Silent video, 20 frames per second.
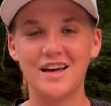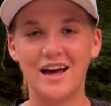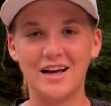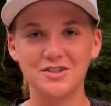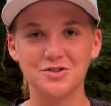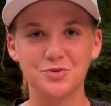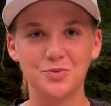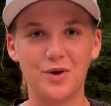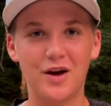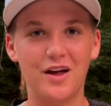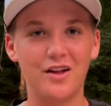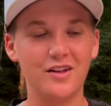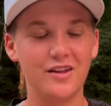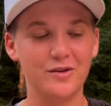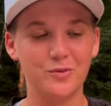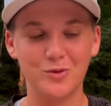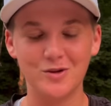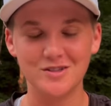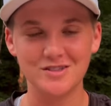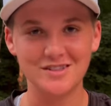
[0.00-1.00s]
as well.
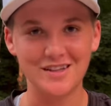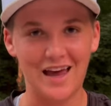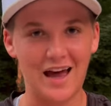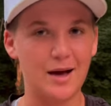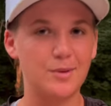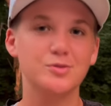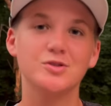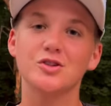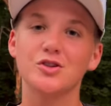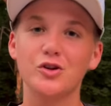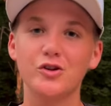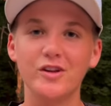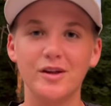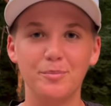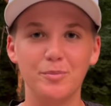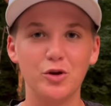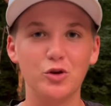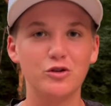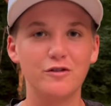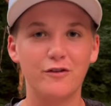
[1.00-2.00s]
It was absolutely
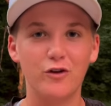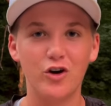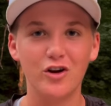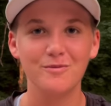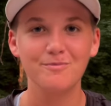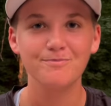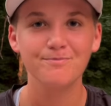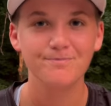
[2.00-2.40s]
beautiful.